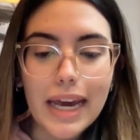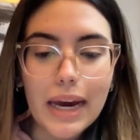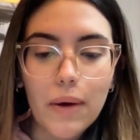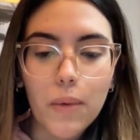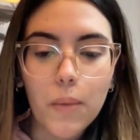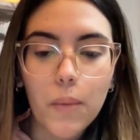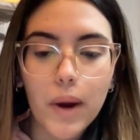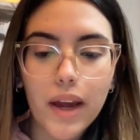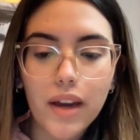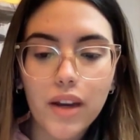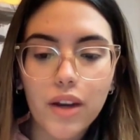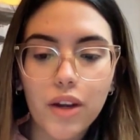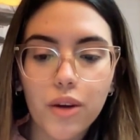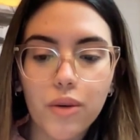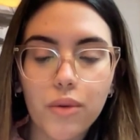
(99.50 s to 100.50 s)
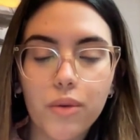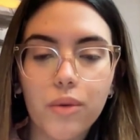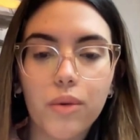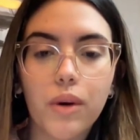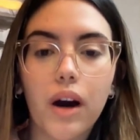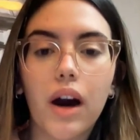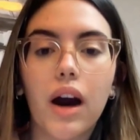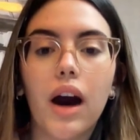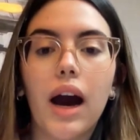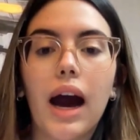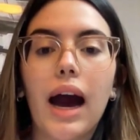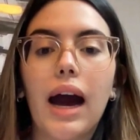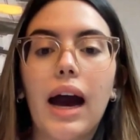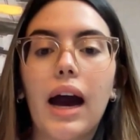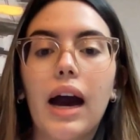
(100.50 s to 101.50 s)
When you
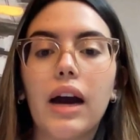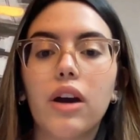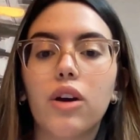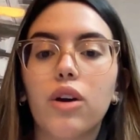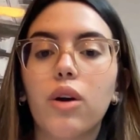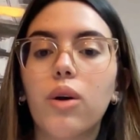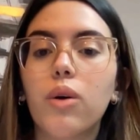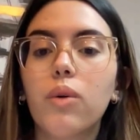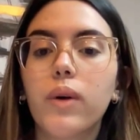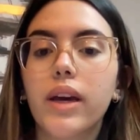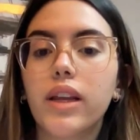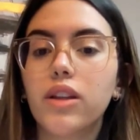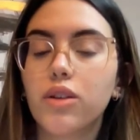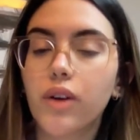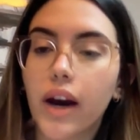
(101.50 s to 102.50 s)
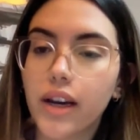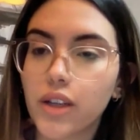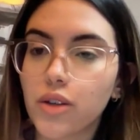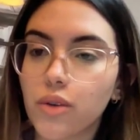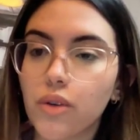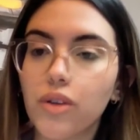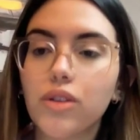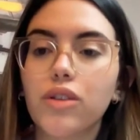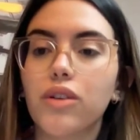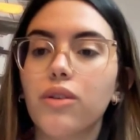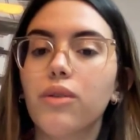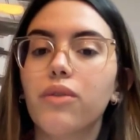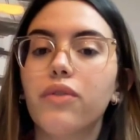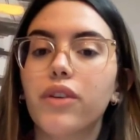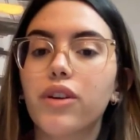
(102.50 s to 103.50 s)
go into high school,
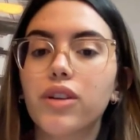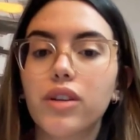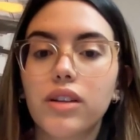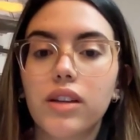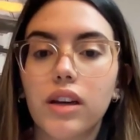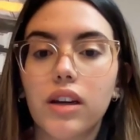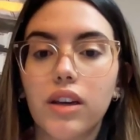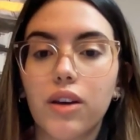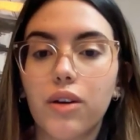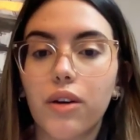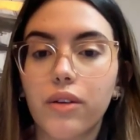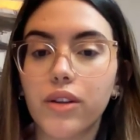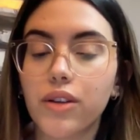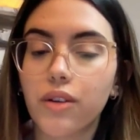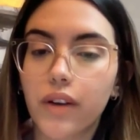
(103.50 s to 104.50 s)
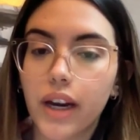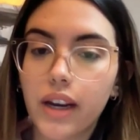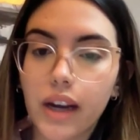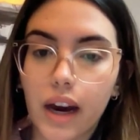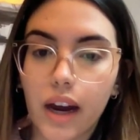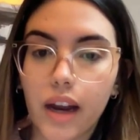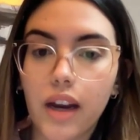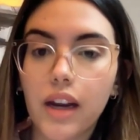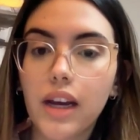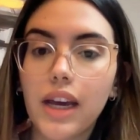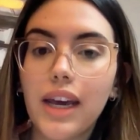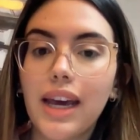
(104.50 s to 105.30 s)
so first you go into grade 9,